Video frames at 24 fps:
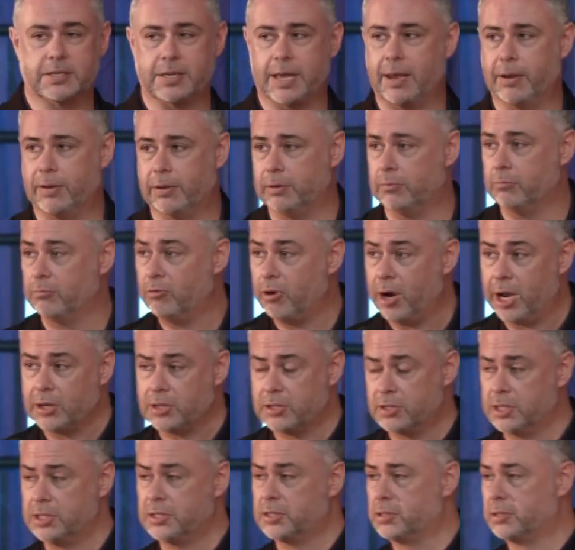out in
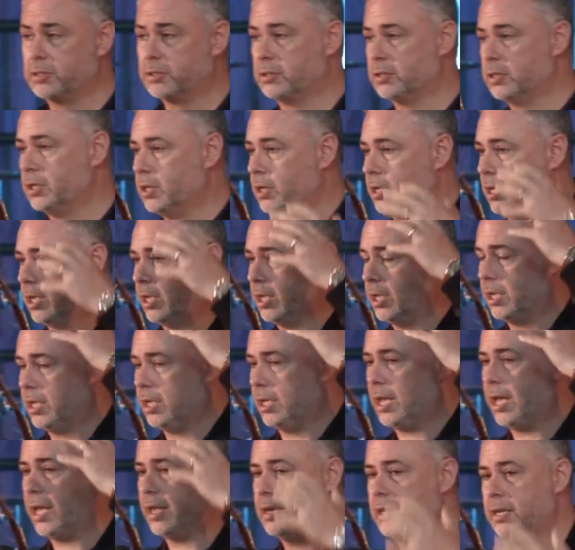rashes. Uh,
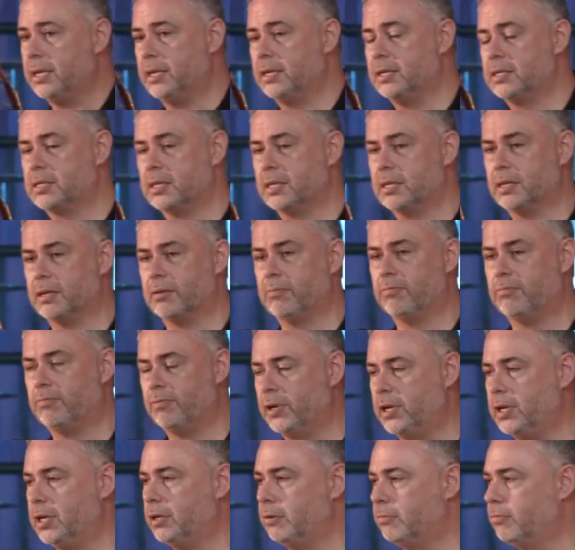and he is in a
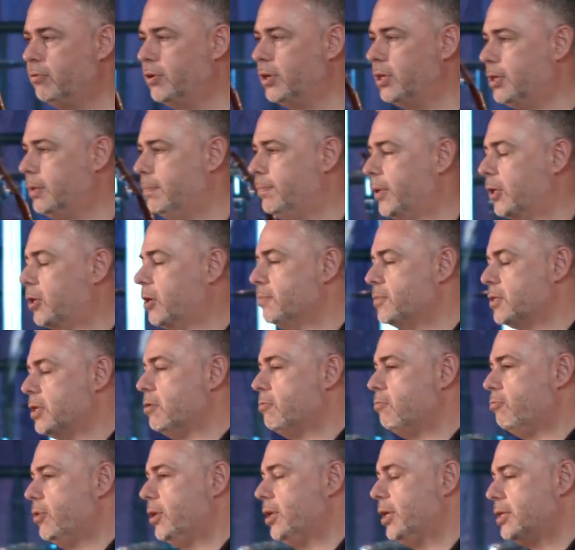really, really, becomes in a
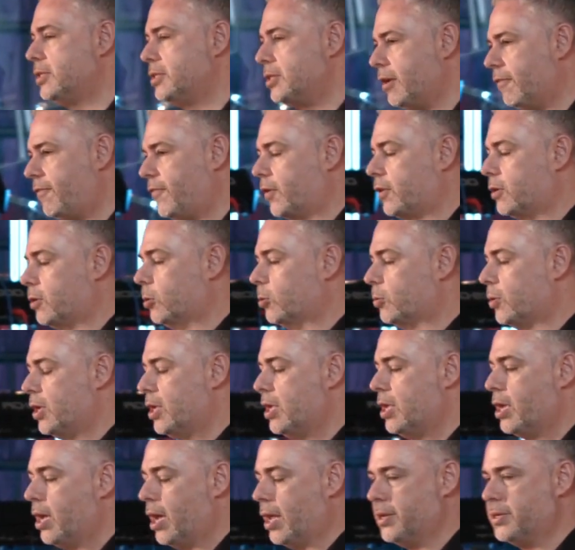really difficult
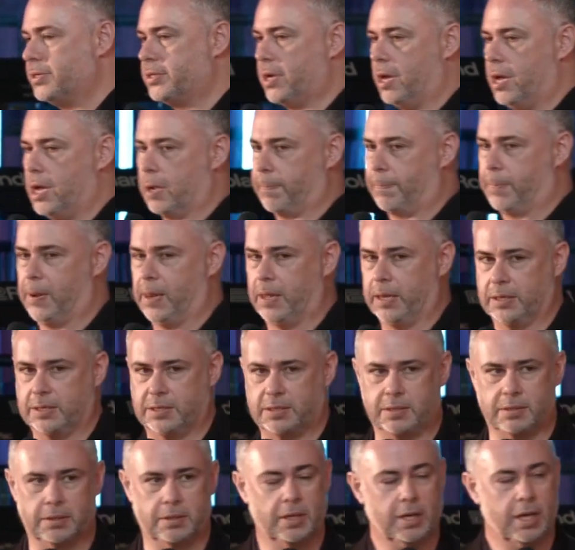and dark
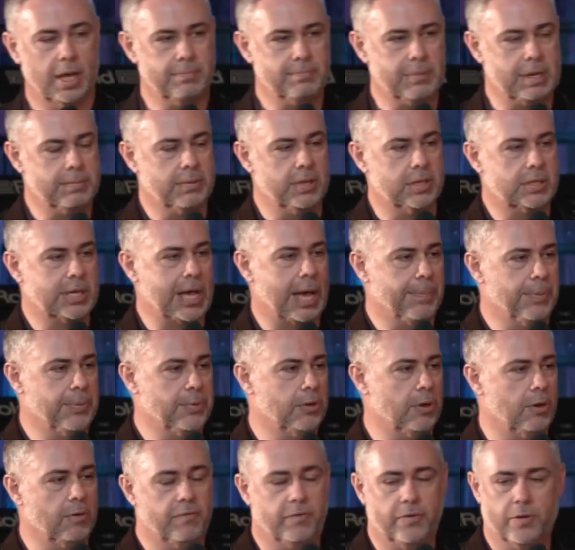place. And maybe this happened
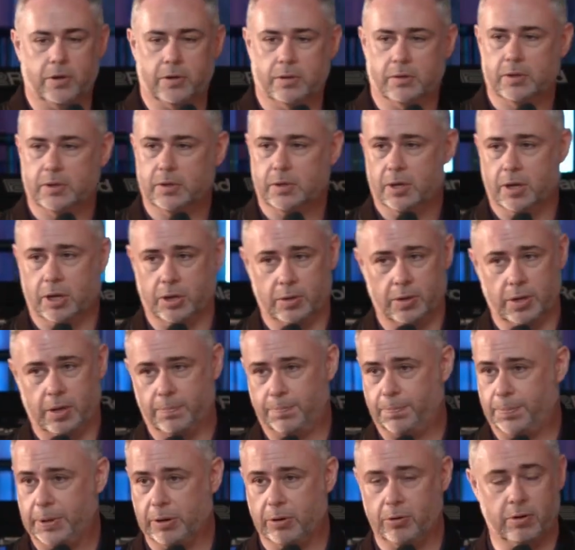over a, a
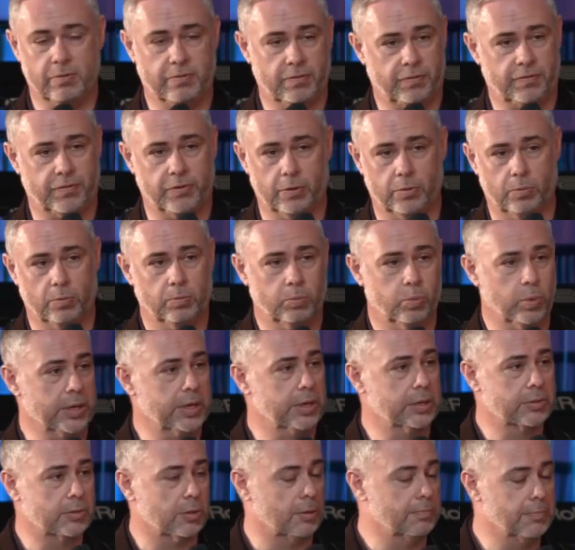period of a few
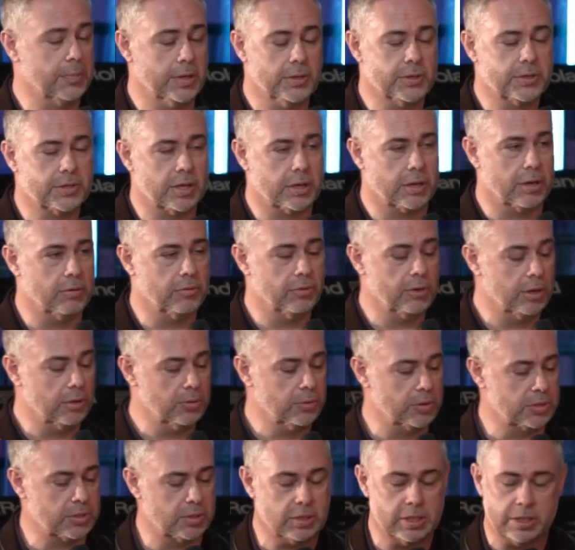weeks or months. I don't know.
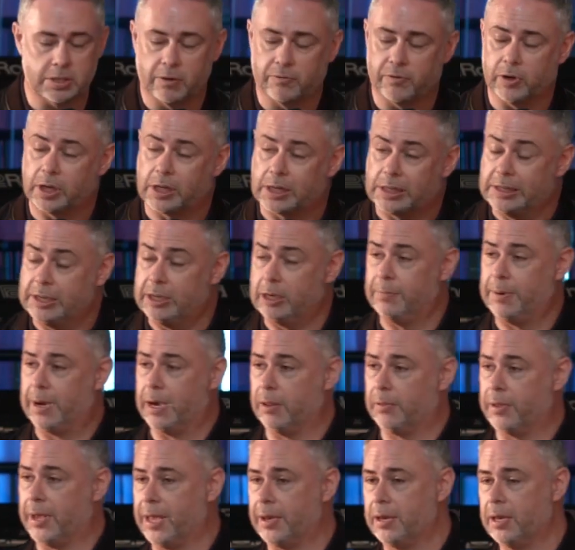Doesn't it's not very clear
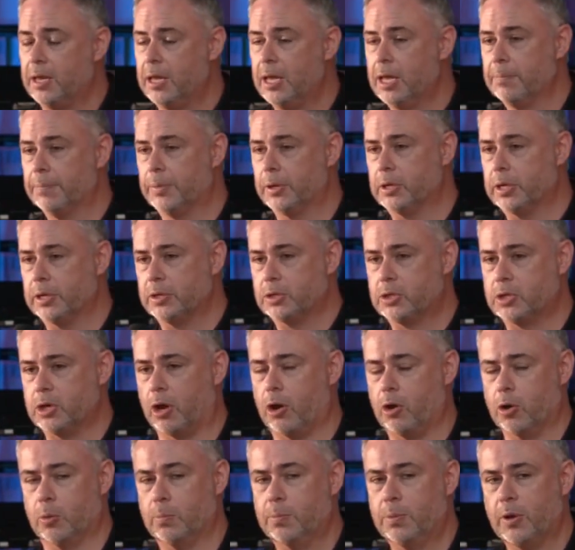about that. But
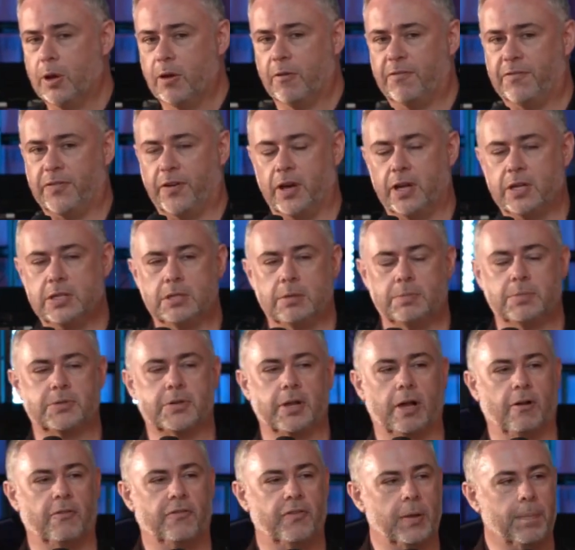Job finds
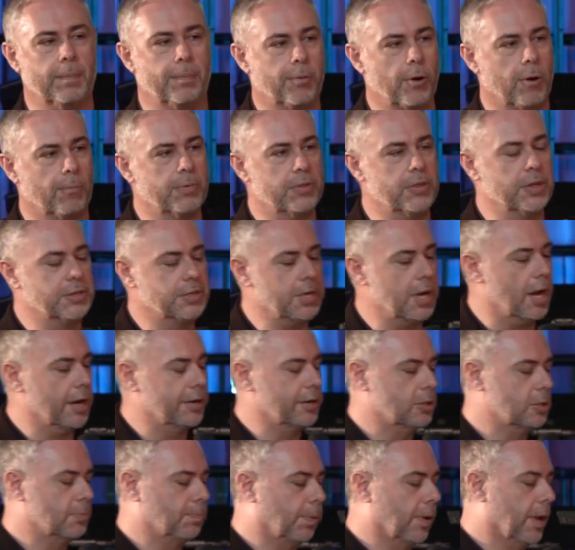himself in probably the
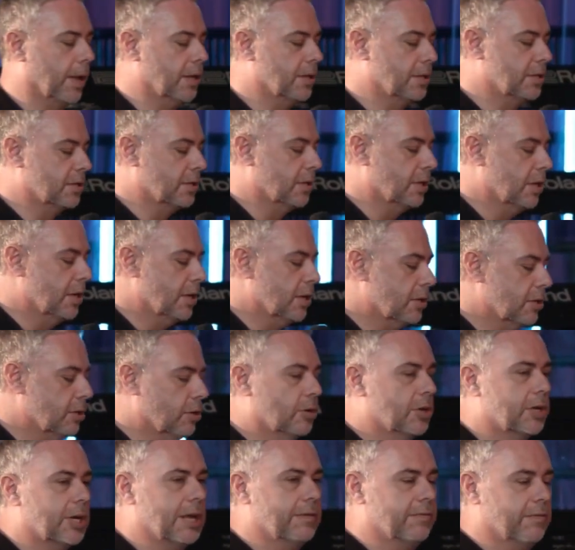darkest place you
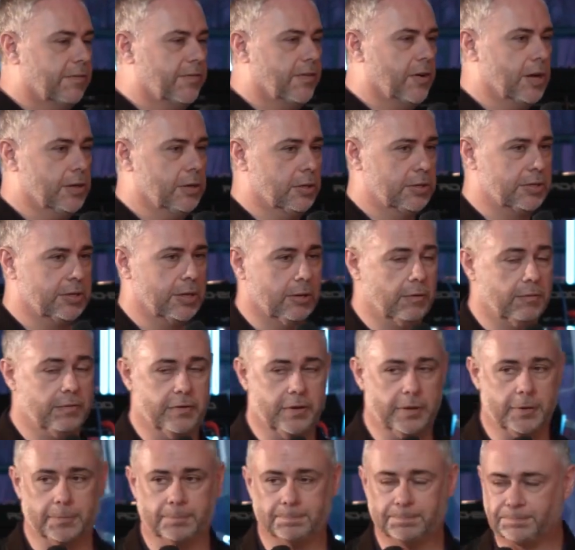could ever find yourself
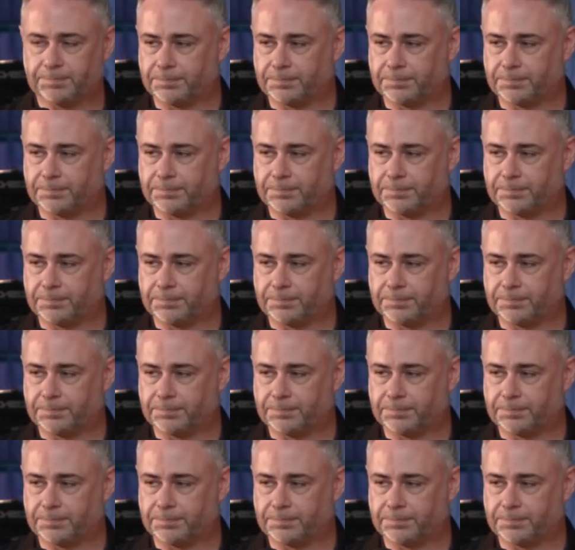in.